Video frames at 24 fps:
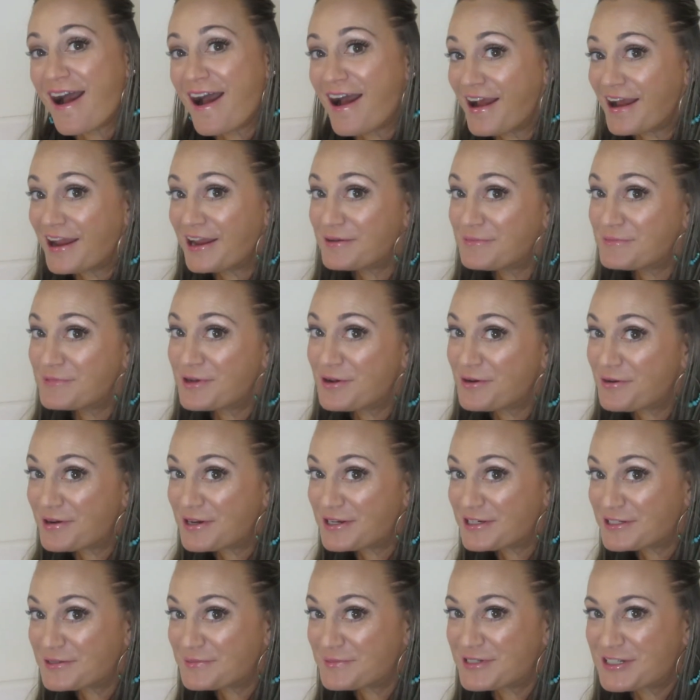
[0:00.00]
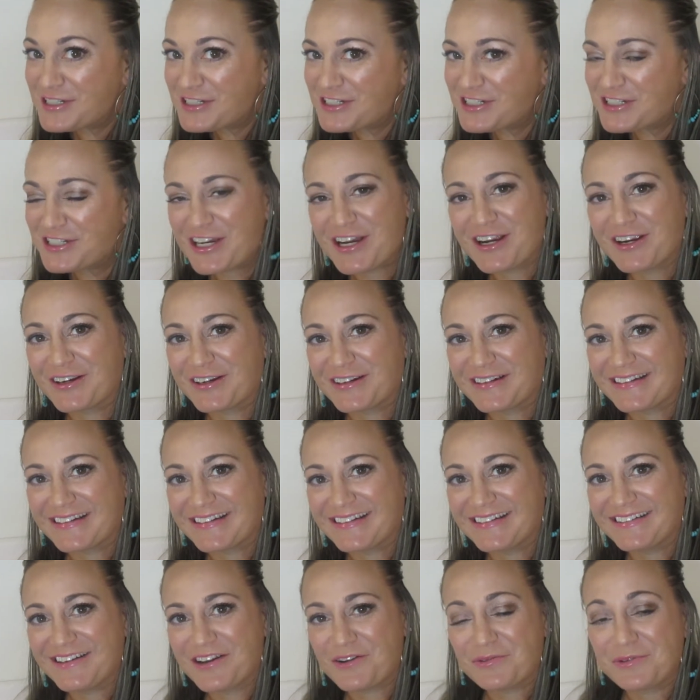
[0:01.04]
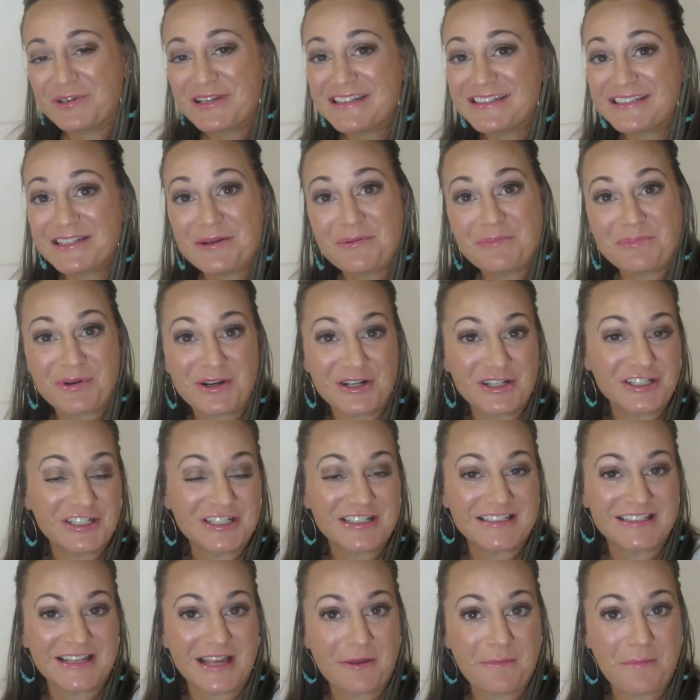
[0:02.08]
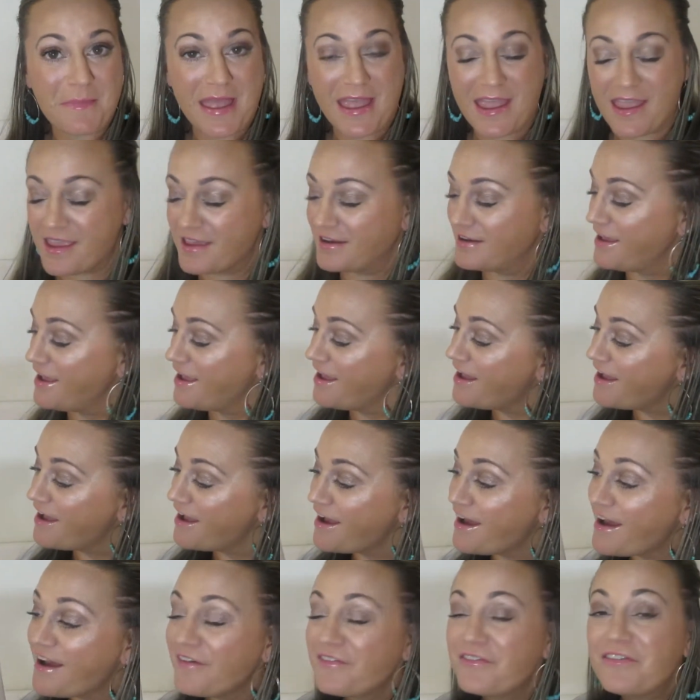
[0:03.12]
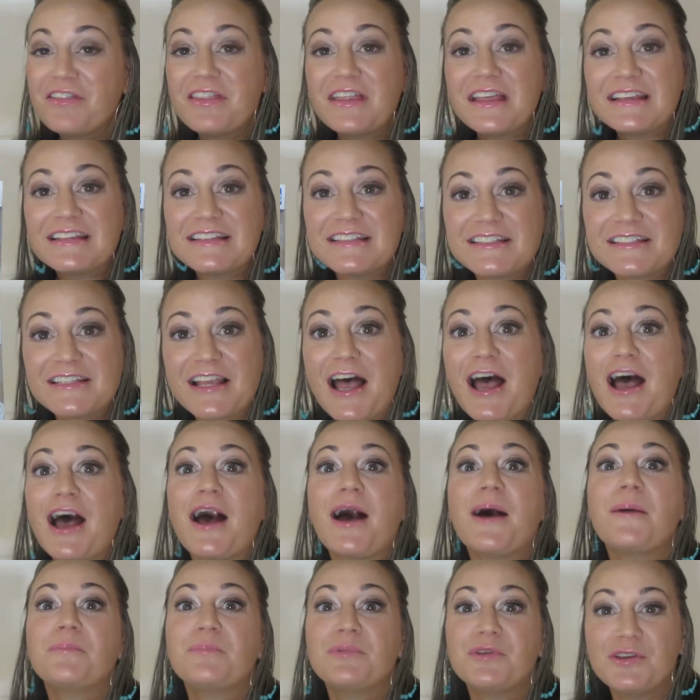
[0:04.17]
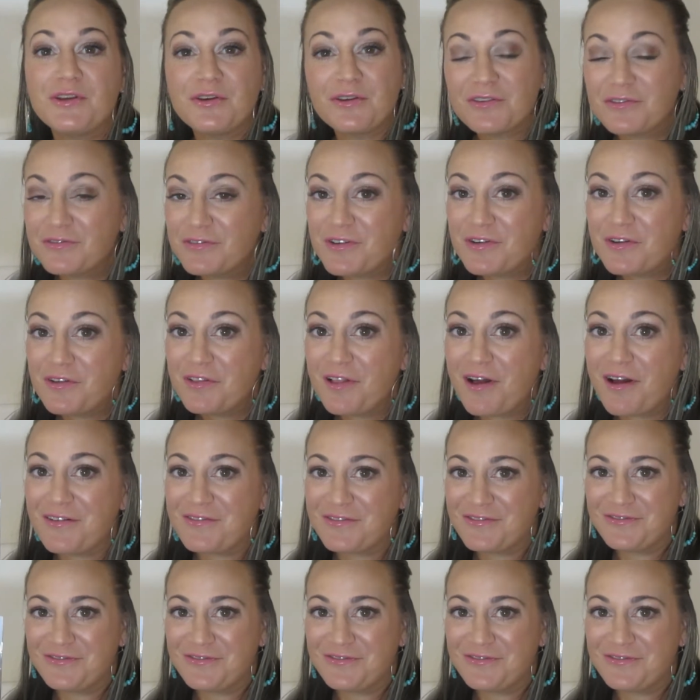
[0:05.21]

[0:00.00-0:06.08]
I'm going to be sharing a recent purchase I made of this beautiful